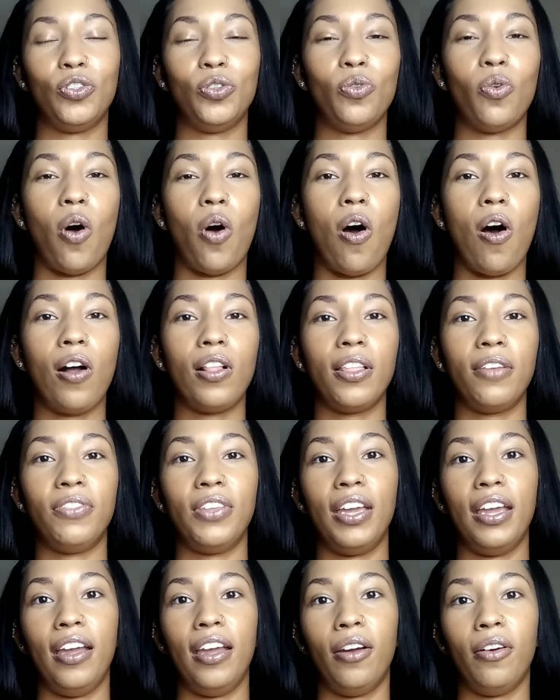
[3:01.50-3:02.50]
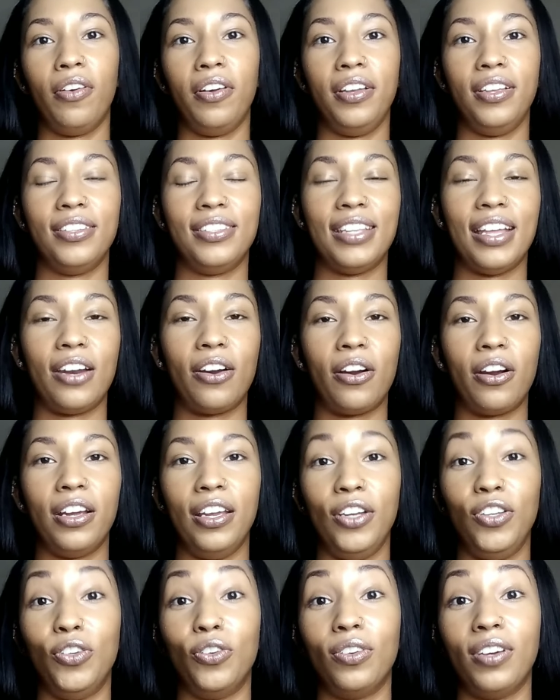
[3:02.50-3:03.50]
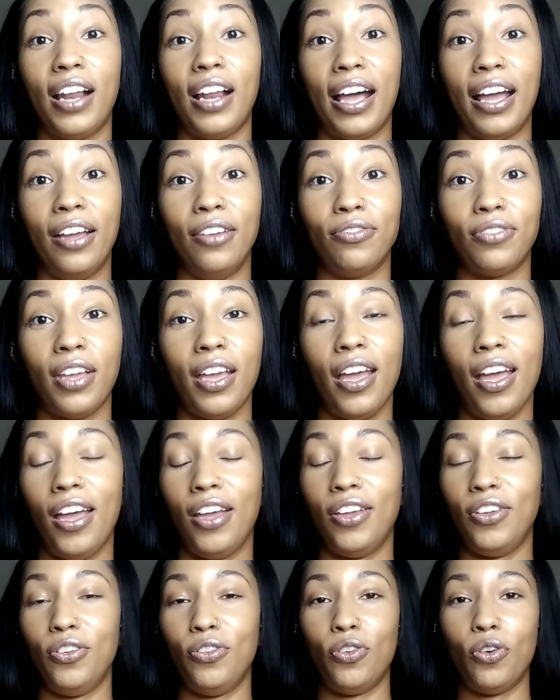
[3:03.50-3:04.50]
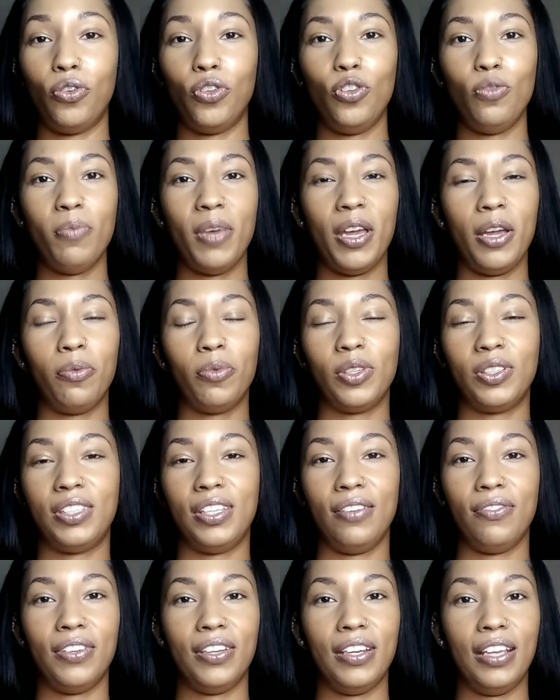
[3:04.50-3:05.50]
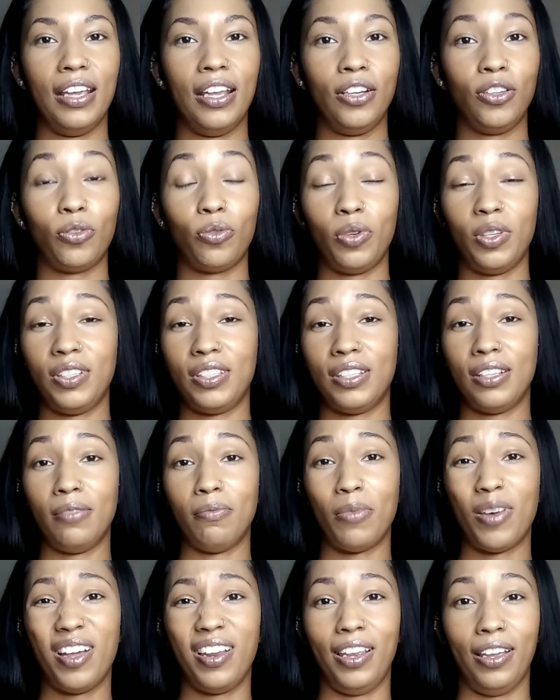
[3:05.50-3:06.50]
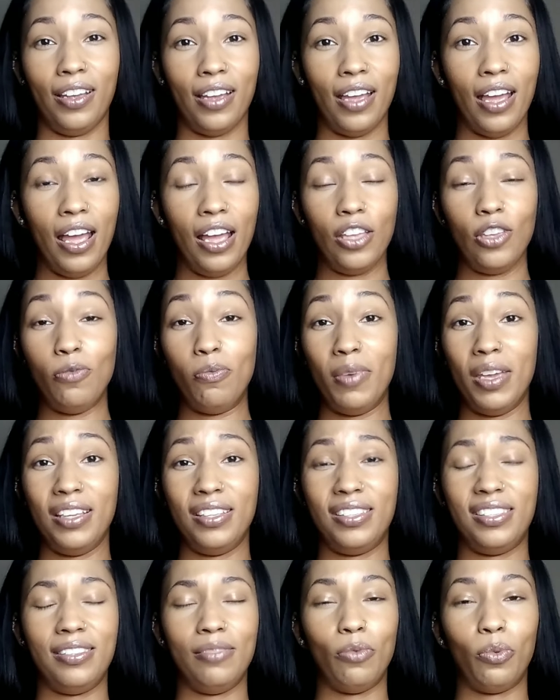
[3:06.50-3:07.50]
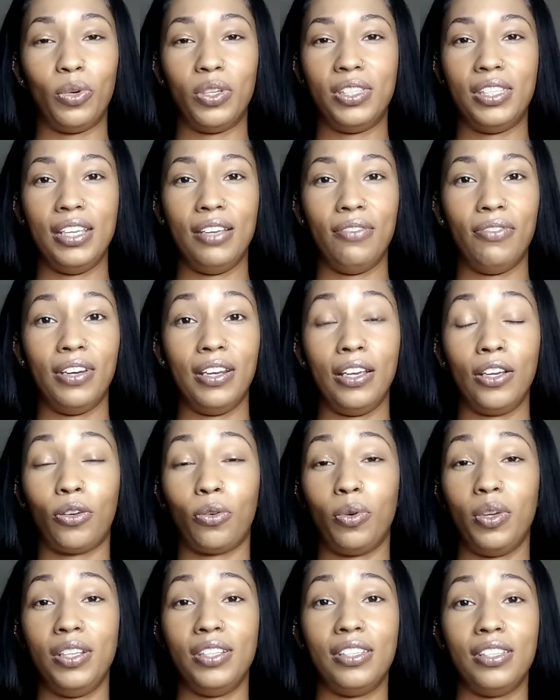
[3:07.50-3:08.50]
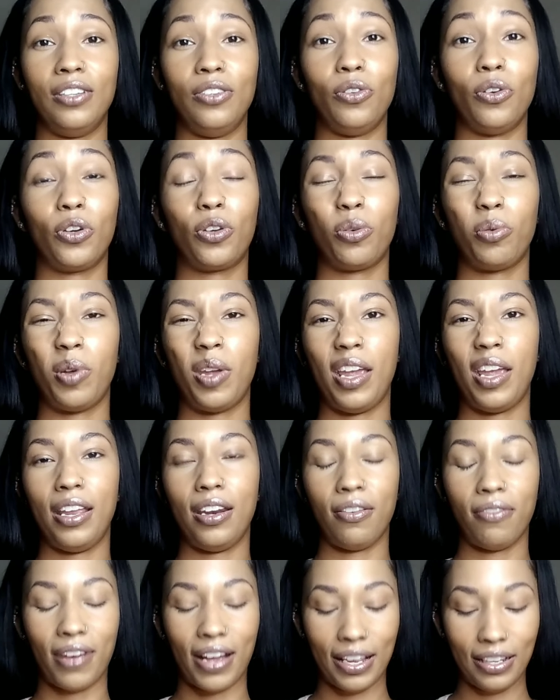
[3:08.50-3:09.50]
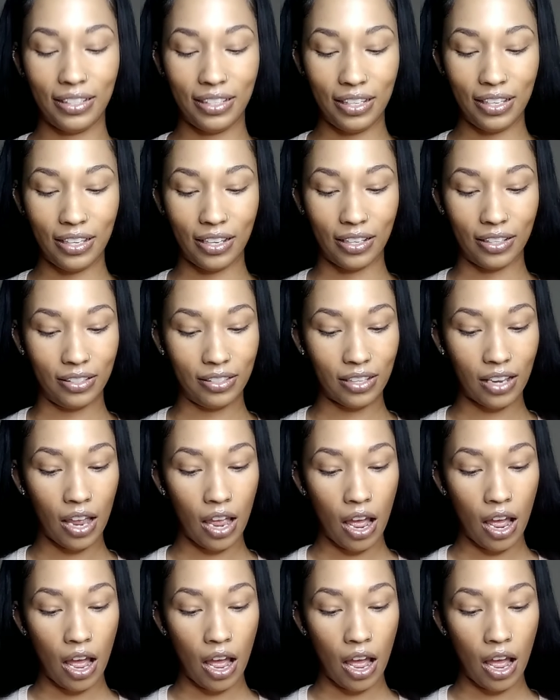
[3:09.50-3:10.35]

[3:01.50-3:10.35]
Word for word: to all of the areas that are in your life. You know, you may receive an increase in money. You may receive an increase in your creative ideas.